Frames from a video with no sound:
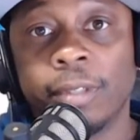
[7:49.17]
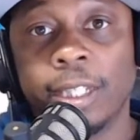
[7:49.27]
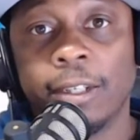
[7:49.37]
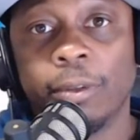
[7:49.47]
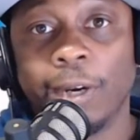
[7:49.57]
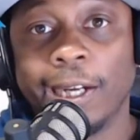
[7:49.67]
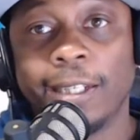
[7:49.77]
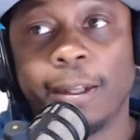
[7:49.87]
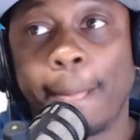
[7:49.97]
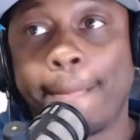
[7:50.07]
Right.
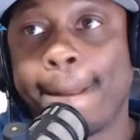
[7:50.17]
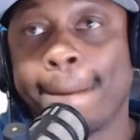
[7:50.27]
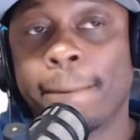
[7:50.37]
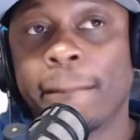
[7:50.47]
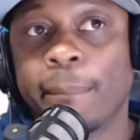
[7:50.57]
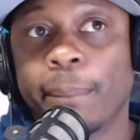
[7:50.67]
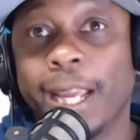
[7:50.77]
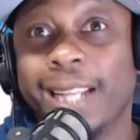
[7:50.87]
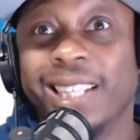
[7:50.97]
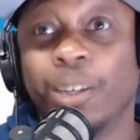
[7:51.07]

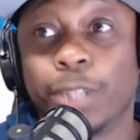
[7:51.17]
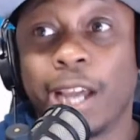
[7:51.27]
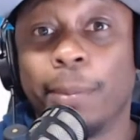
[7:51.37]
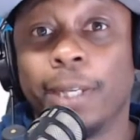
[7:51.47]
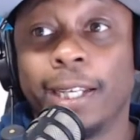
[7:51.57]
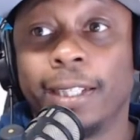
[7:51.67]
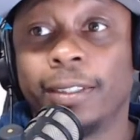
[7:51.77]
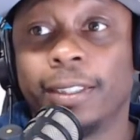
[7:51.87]
And then on top of that,